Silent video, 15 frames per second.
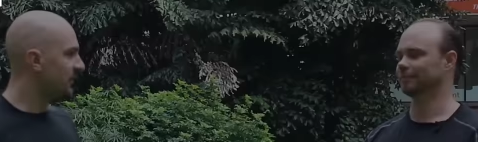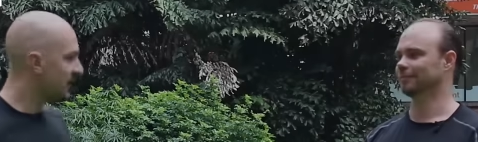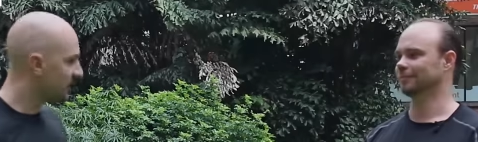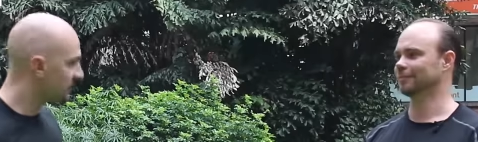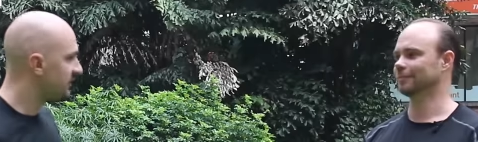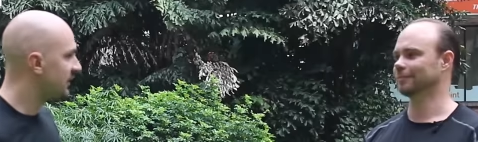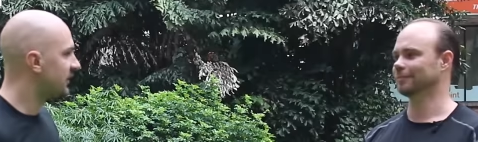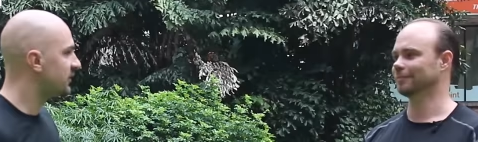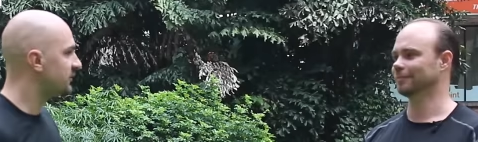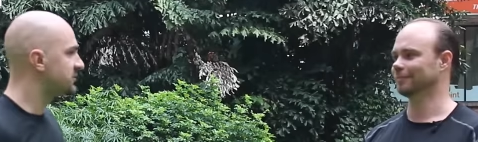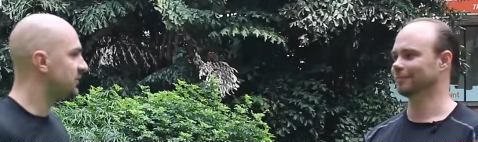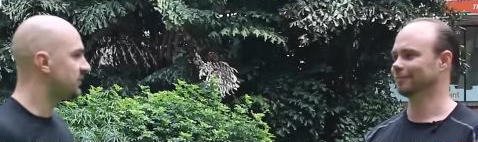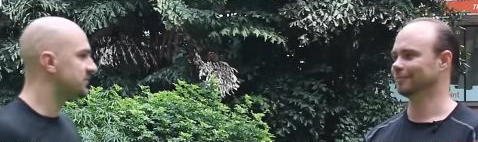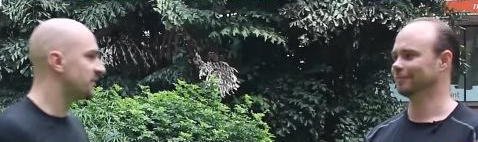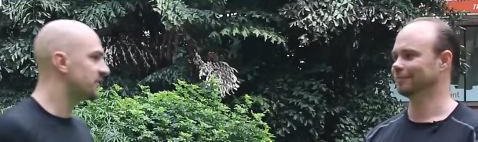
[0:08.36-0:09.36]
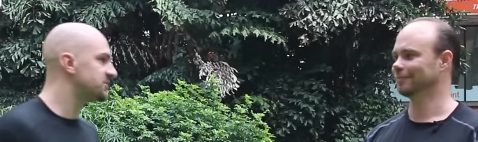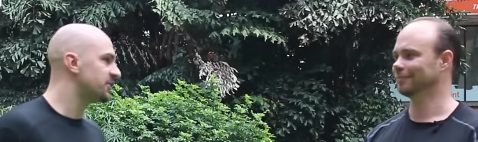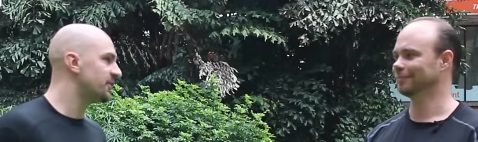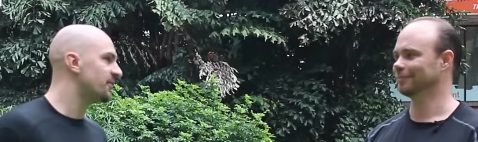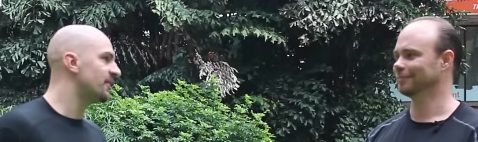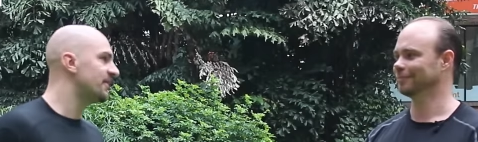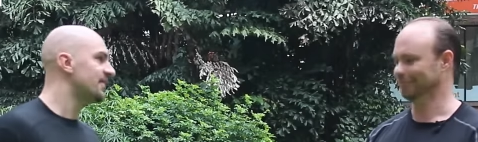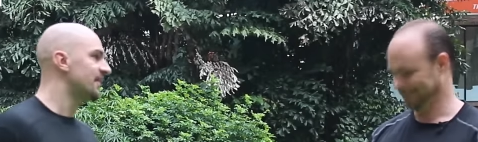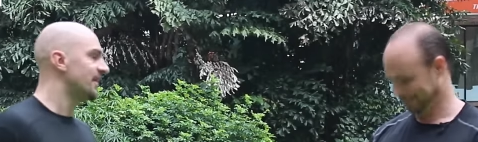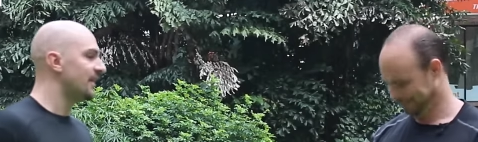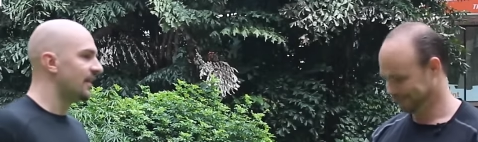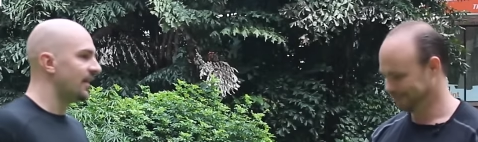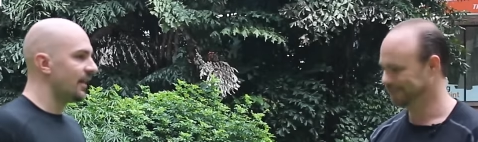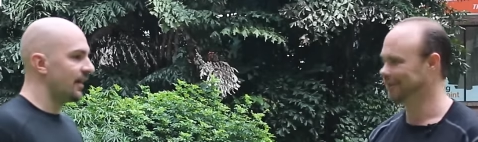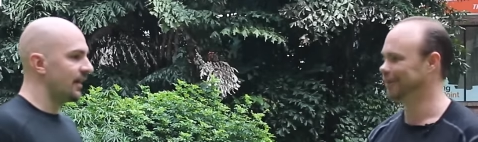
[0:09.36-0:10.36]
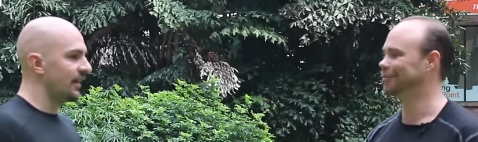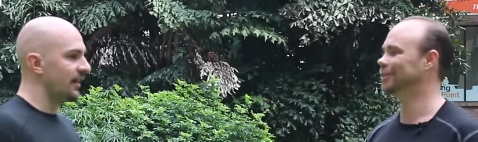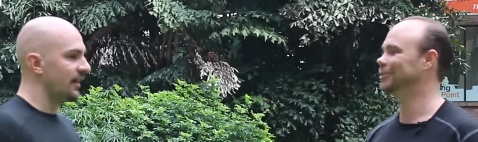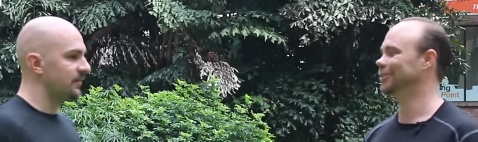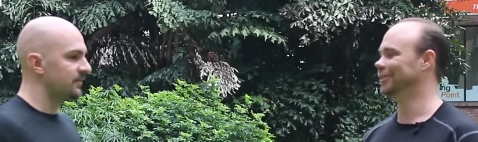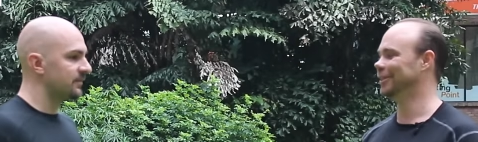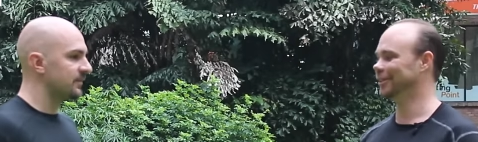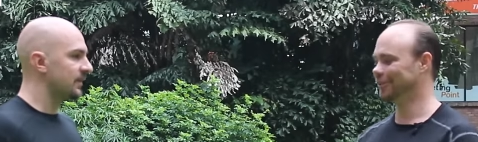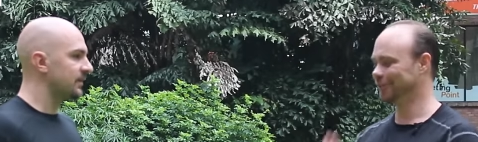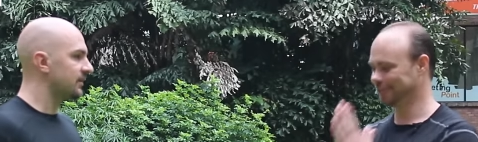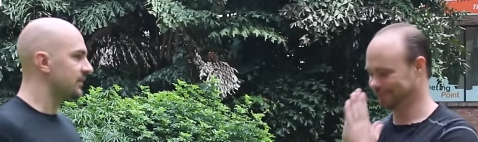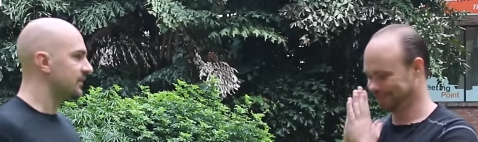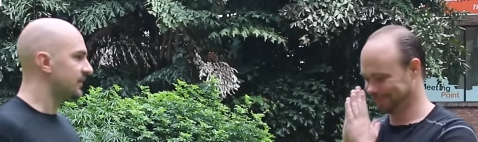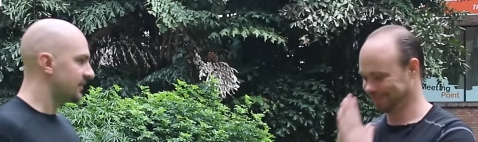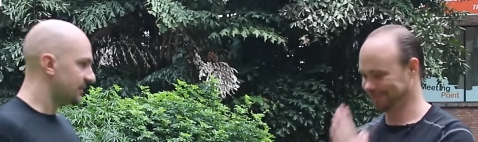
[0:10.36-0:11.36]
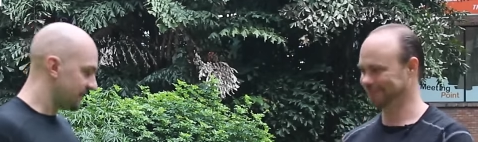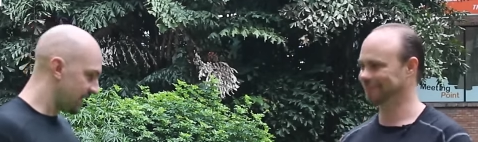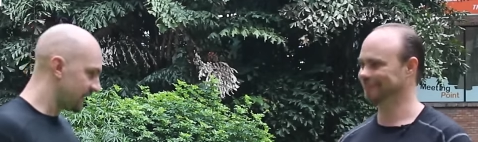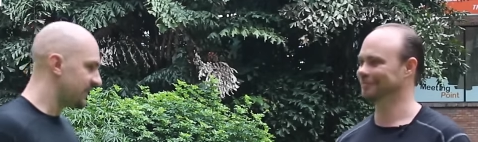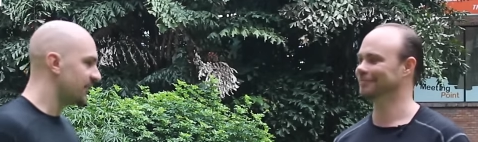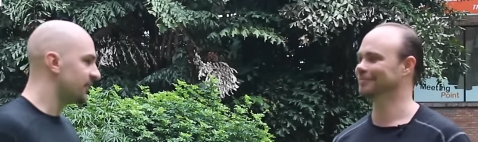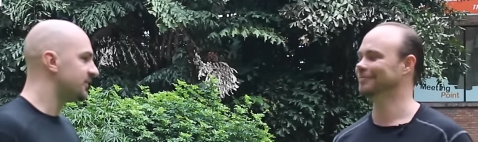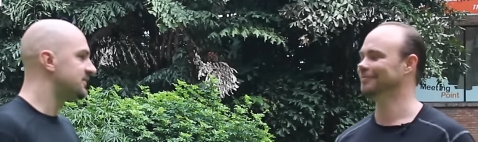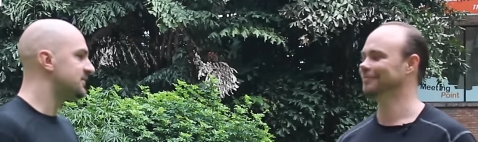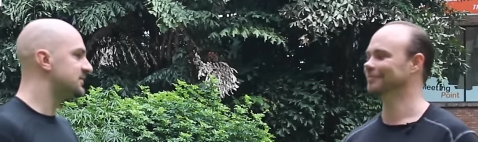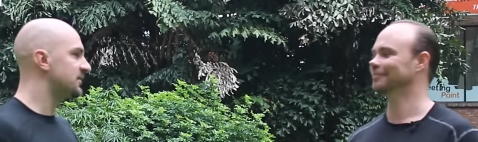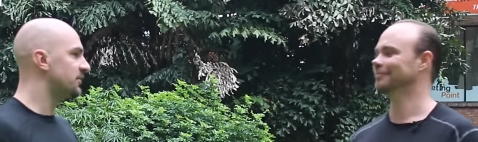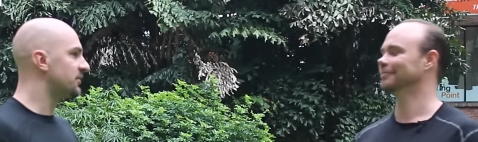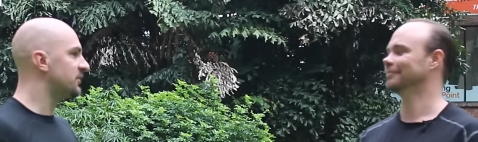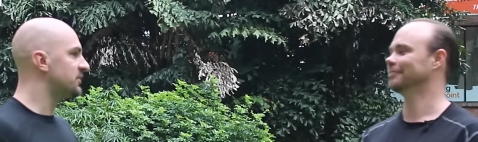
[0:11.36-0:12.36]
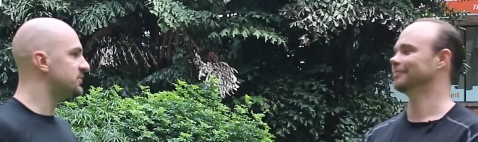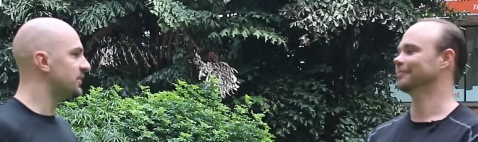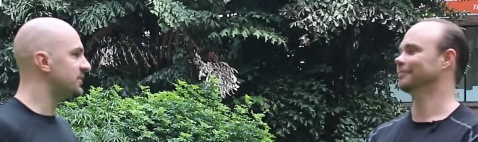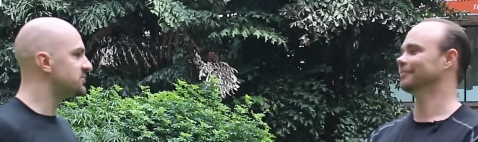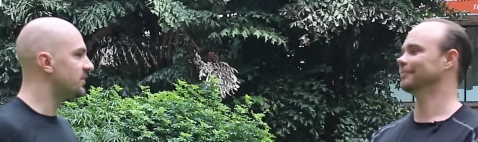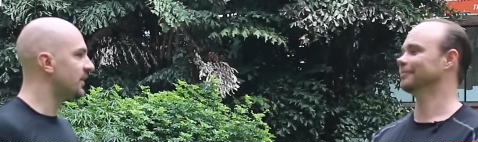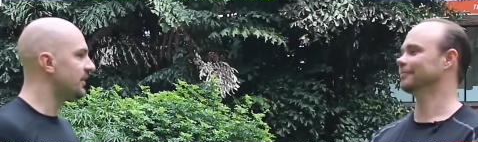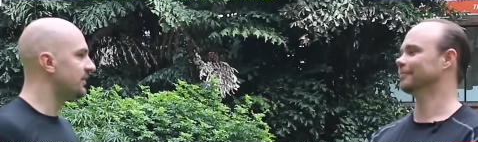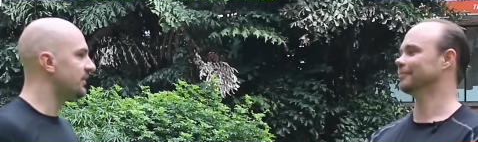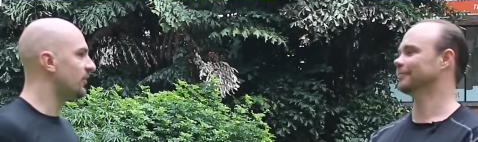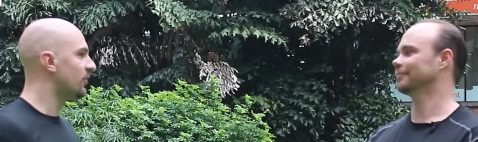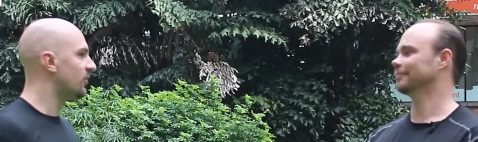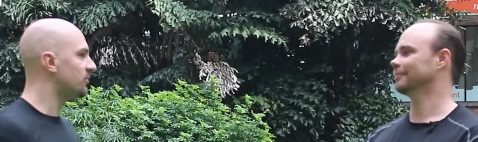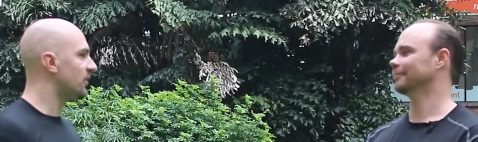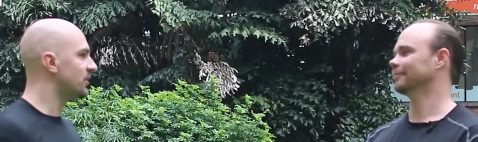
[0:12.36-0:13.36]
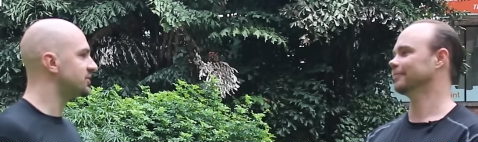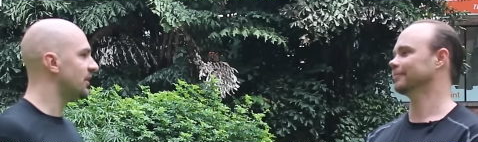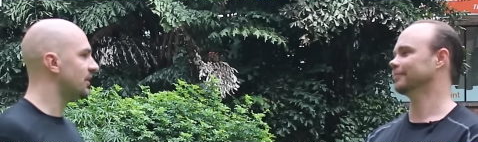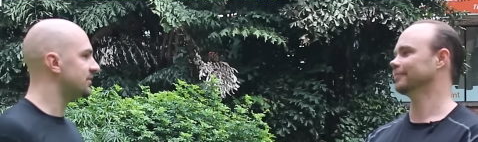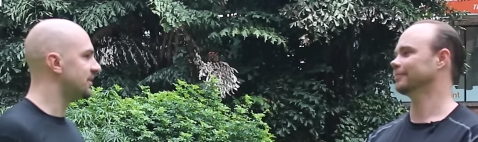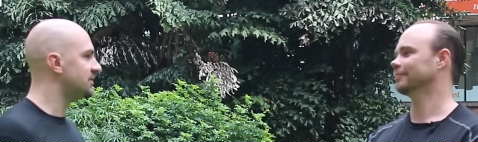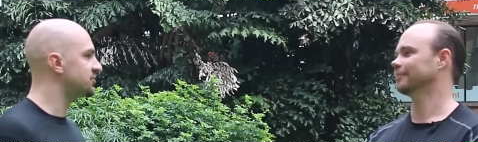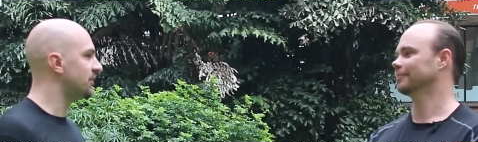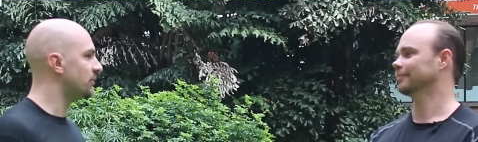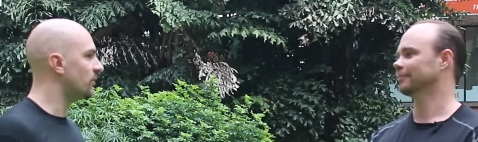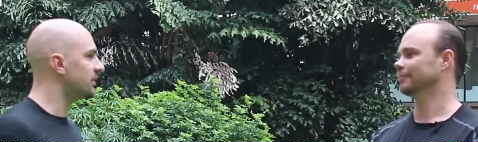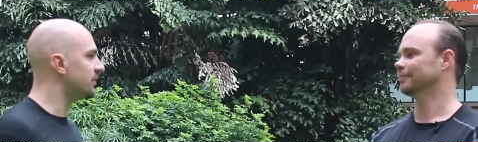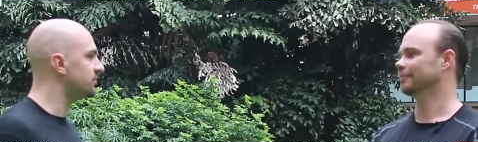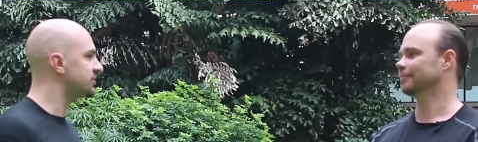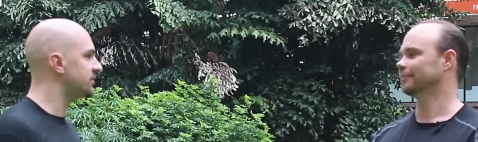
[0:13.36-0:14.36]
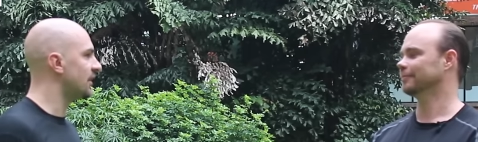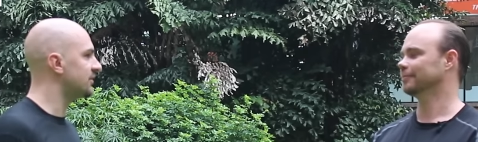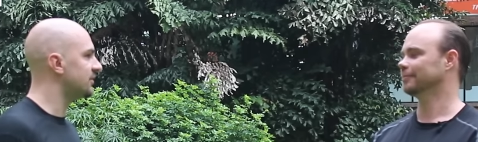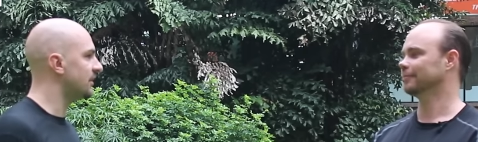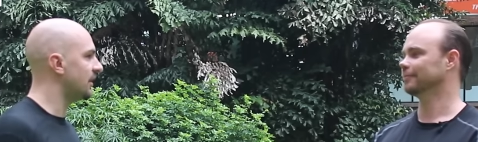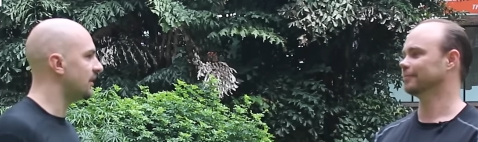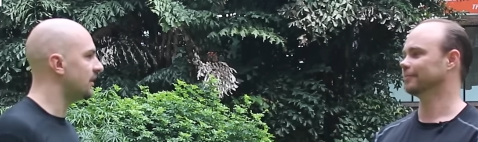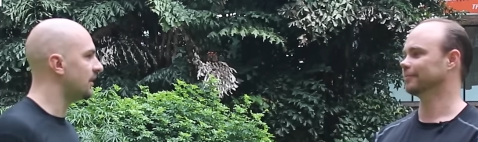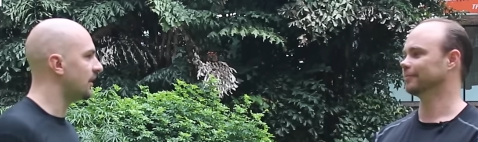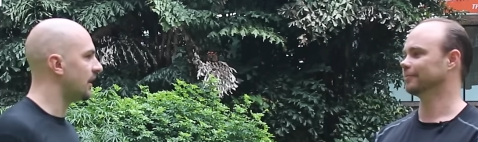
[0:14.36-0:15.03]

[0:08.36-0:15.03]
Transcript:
Speaker 1: Adam, thank you for joining us on the show. My pleasure, uh, thank you. Thank you. So could you explain your martial arts history, what you started in?